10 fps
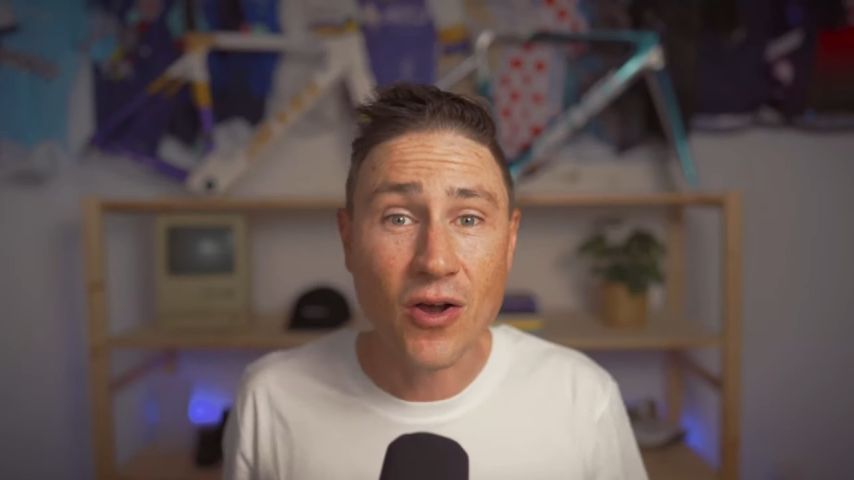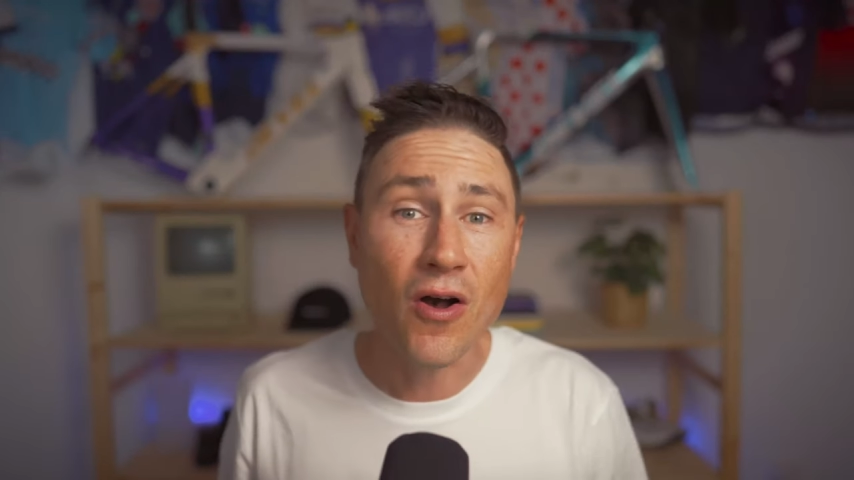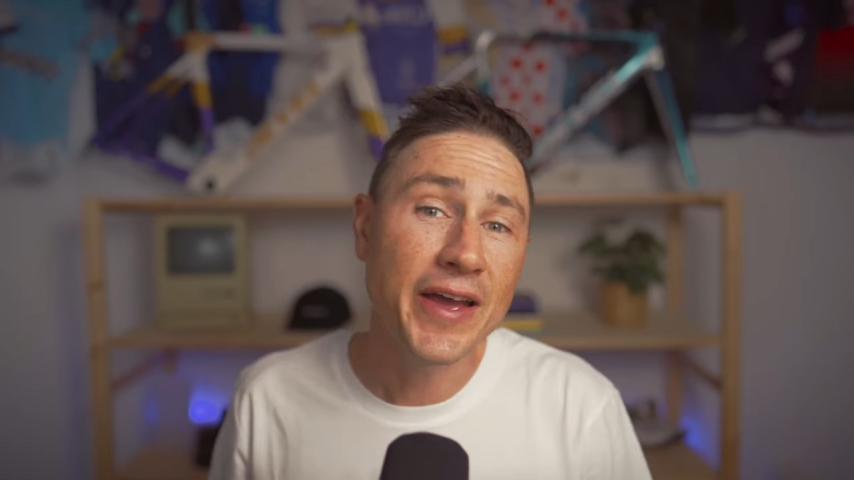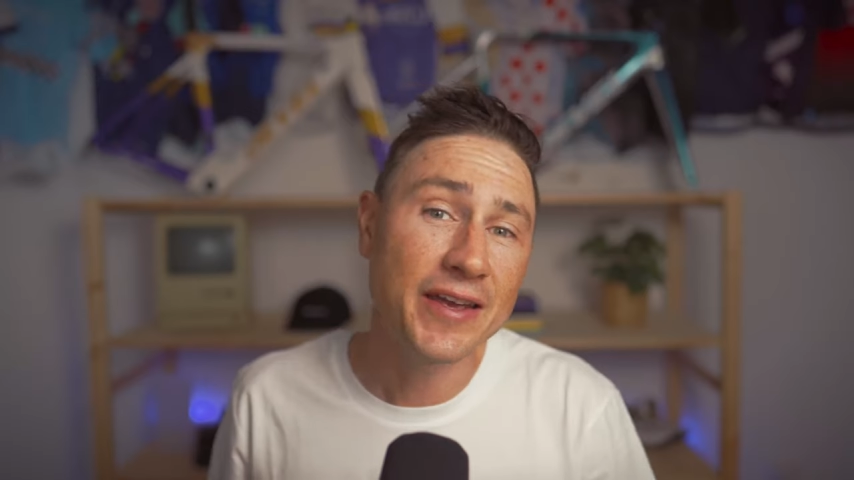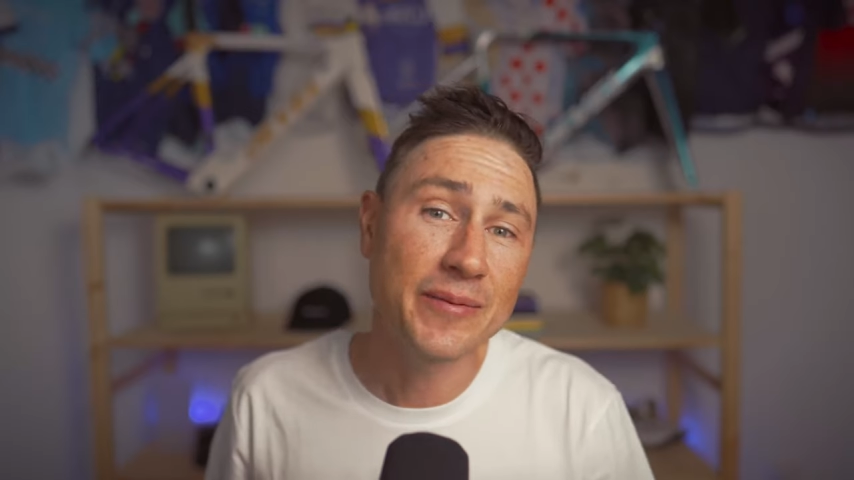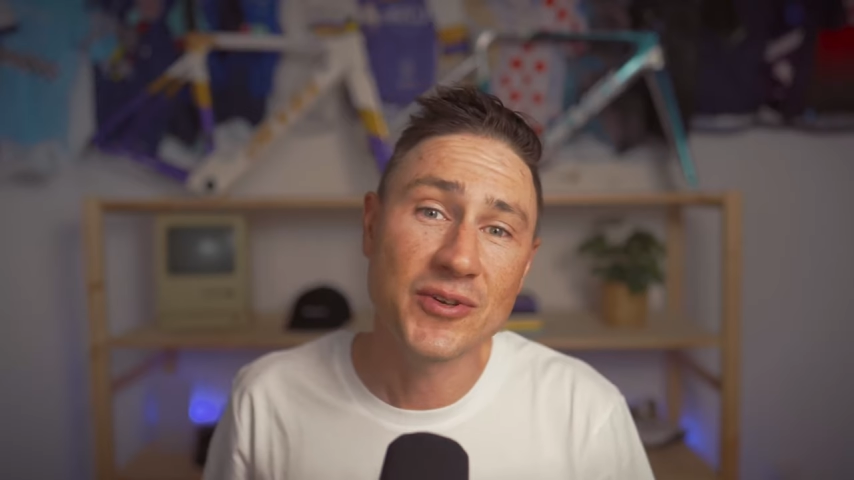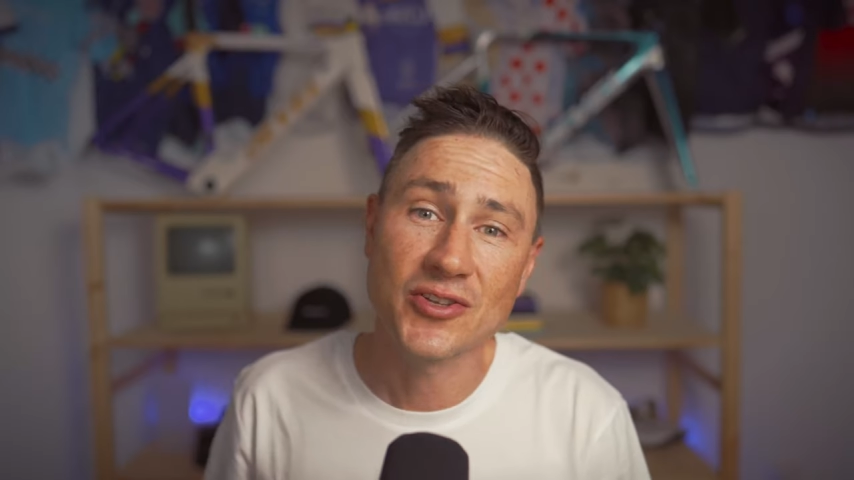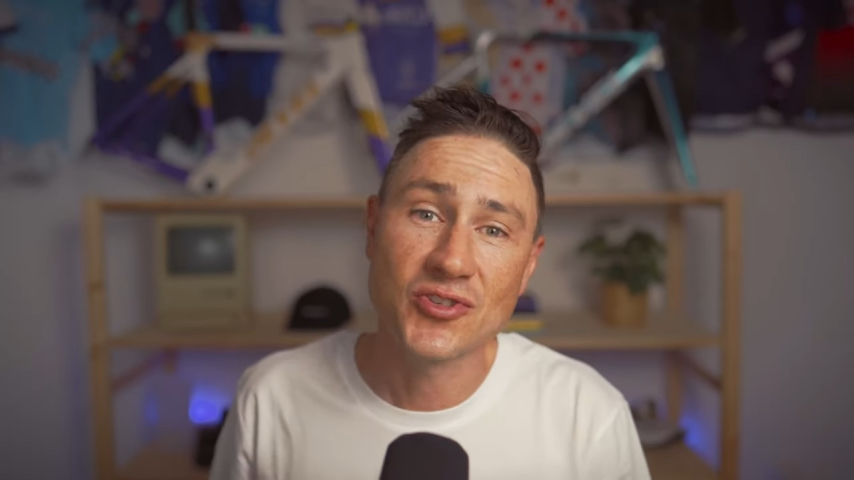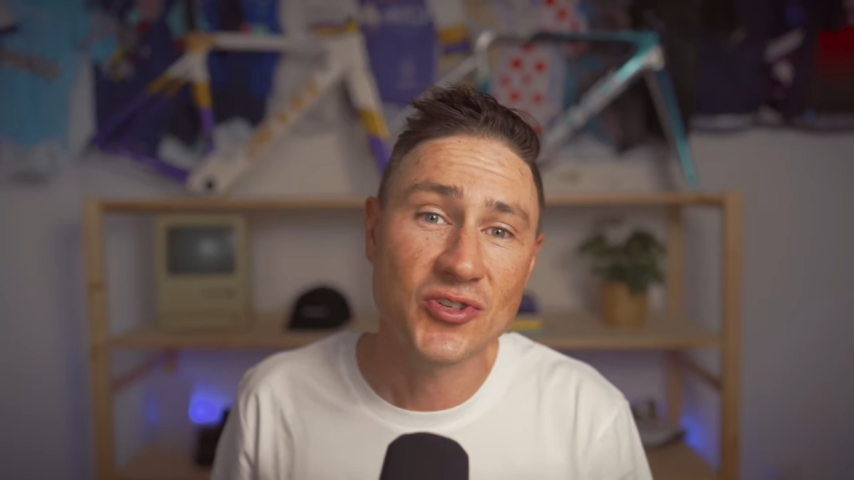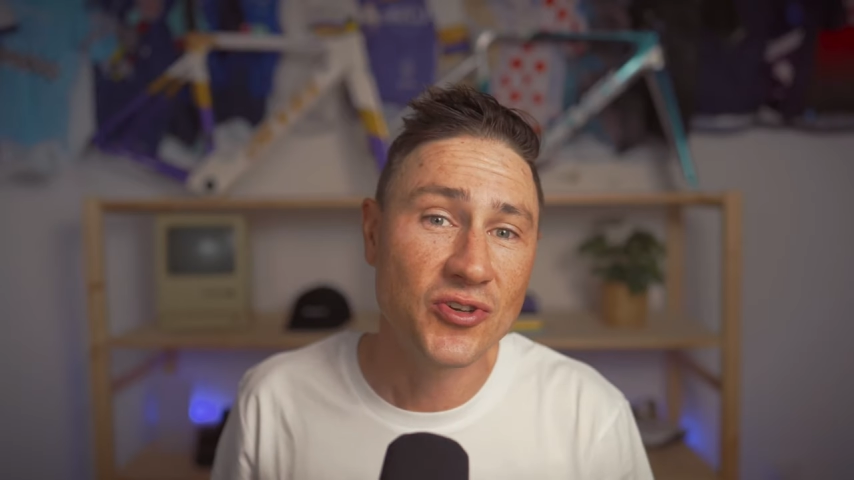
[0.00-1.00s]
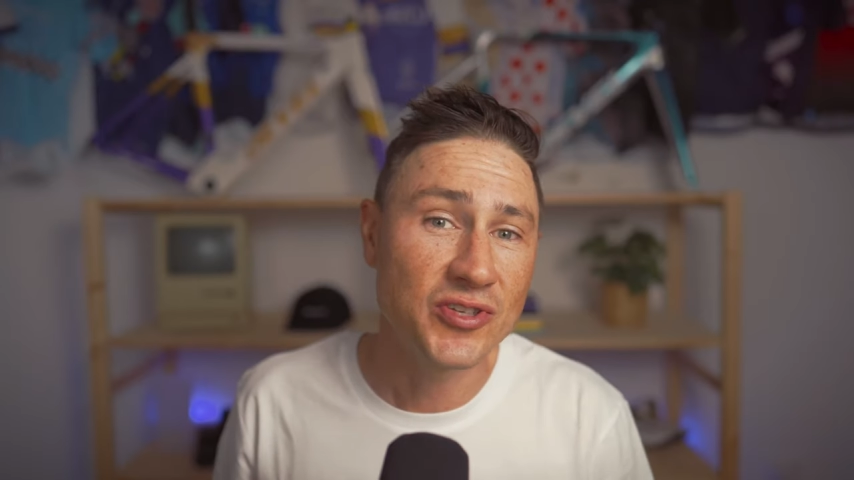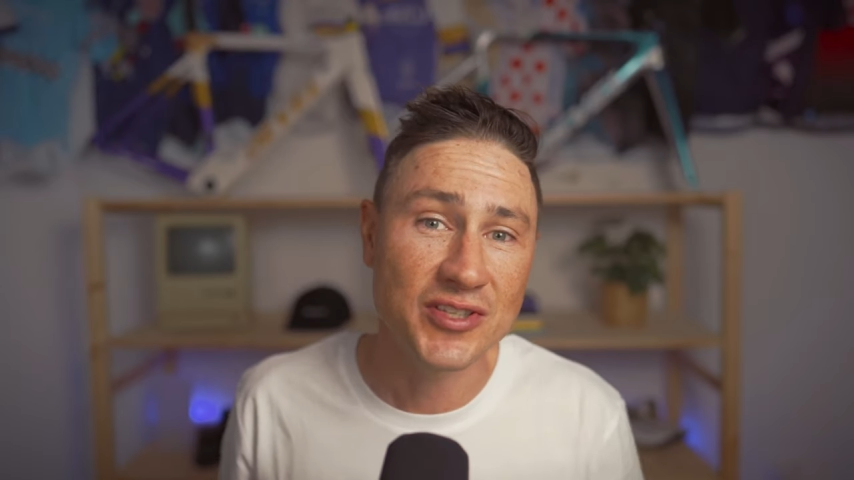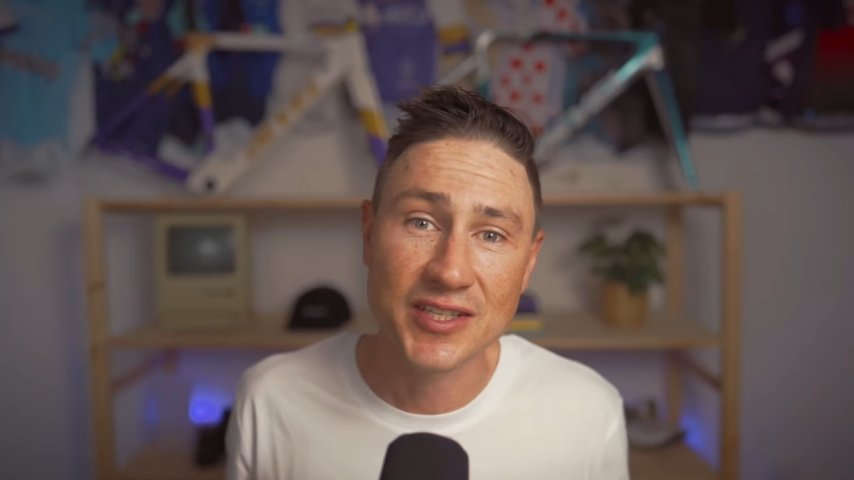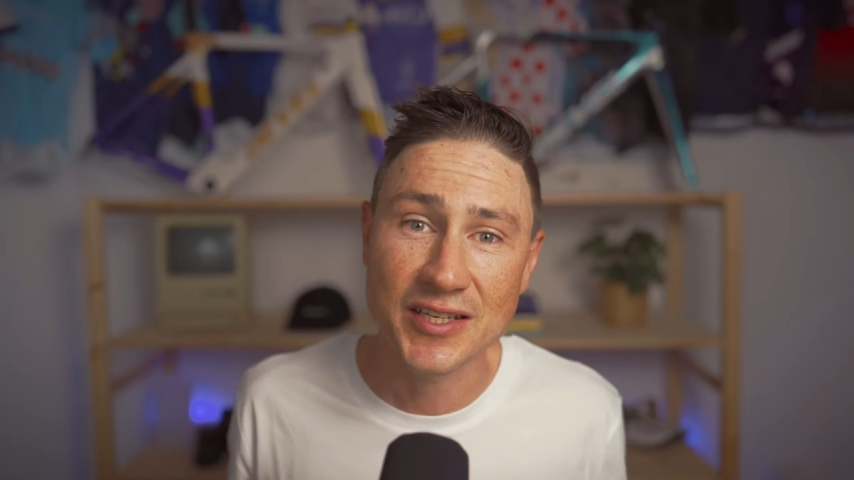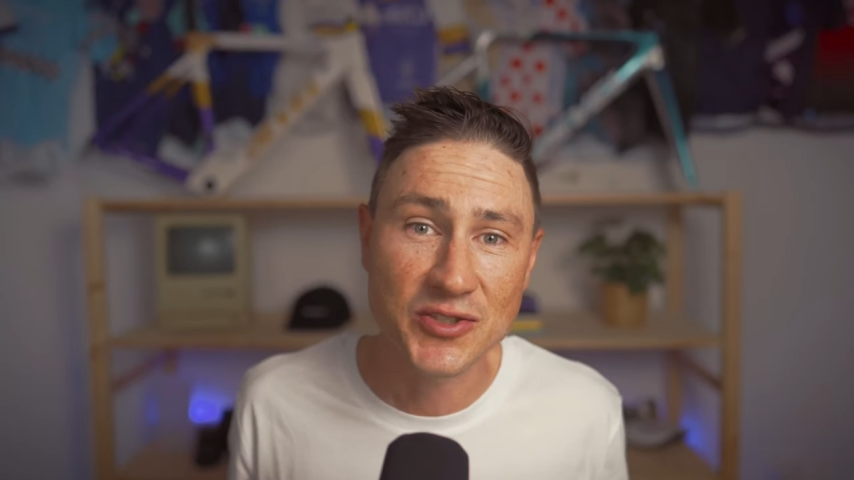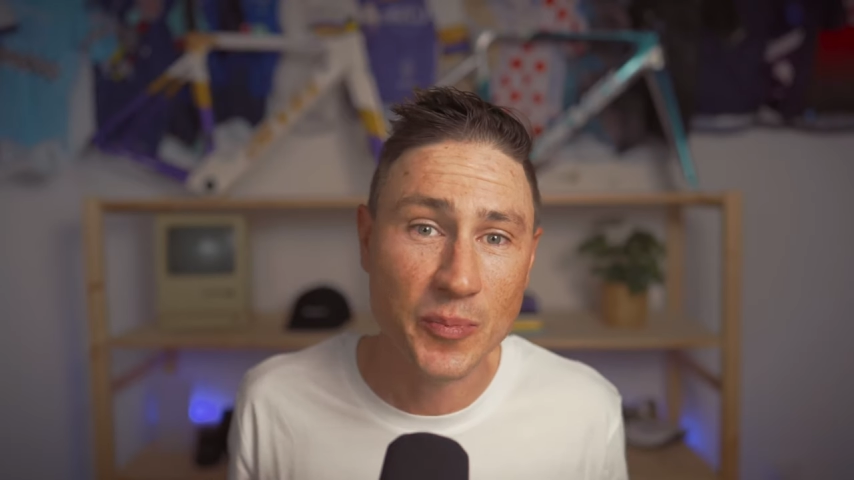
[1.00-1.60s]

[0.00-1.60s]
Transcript: I am concerned, it ticks the